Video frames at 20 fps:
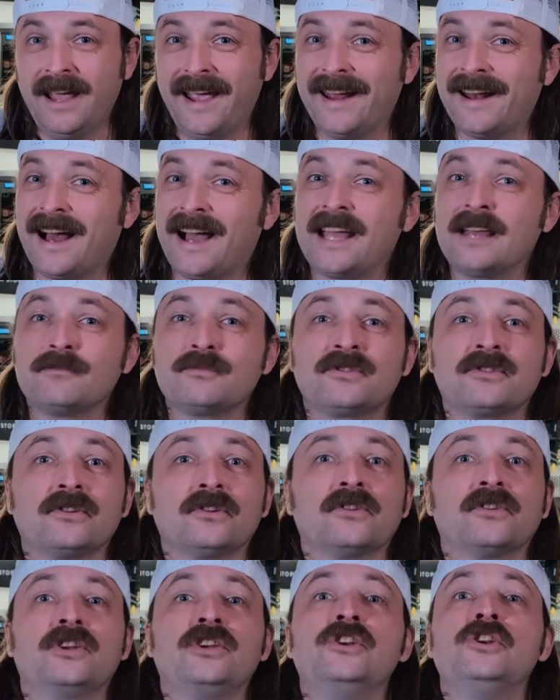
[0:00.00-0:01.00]
and I am
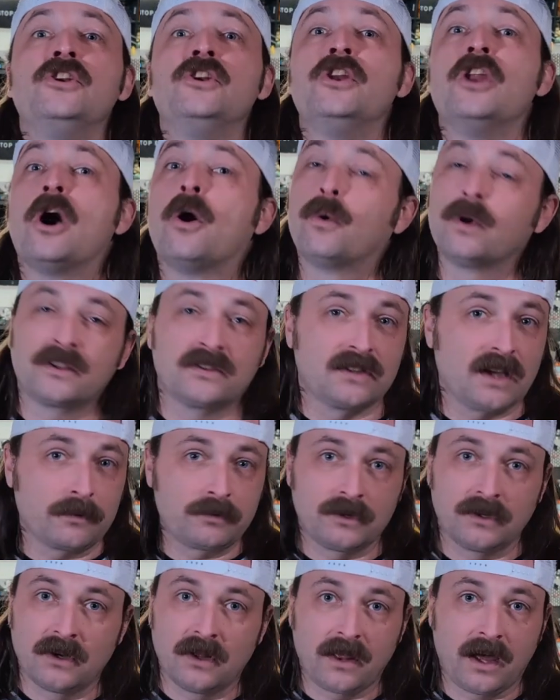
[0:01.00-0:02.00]
certainly no
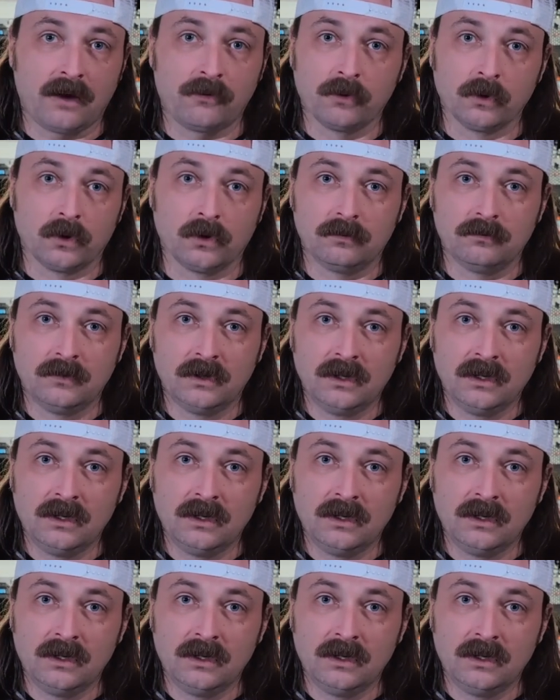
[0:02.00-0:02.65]
exception to that rule.